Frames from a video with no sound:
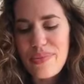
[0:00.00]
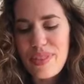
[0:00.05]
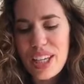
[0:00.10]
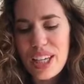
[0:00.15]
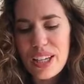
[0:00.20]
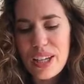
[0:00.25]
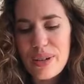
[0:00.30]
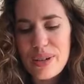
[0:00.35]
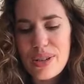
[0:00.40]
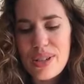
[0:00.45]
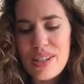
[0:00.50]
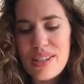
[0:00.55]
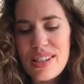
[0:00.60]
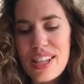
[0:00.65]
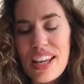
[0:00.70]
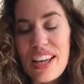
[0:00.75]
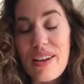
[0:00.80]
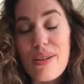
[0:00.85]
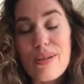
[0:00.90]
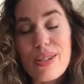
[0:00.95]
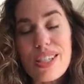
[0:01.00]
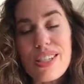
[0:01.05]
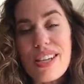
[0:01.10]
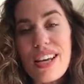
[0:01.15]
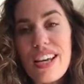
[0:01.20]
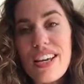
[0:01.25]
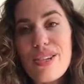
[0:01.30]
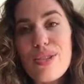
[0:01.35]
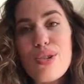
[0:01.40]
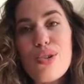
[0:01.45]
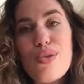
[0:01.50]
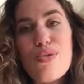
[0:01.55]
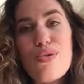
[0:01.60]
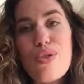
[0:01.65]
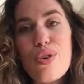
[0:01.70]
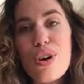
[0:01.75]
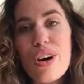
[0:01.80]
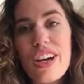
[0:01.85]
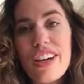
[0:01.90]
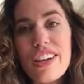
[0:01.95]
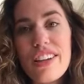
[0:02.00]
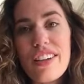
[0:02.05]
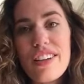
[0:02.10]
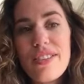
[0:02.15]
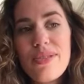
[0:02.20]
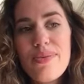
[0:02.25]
The closest thing I would say is euphoric.